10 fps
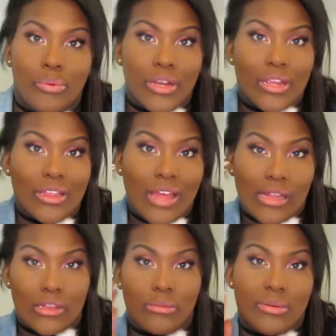Putting
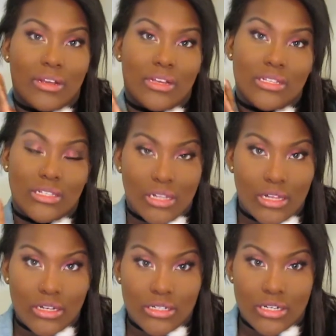that little bit of
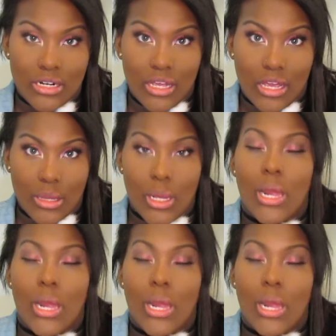concealer underneath,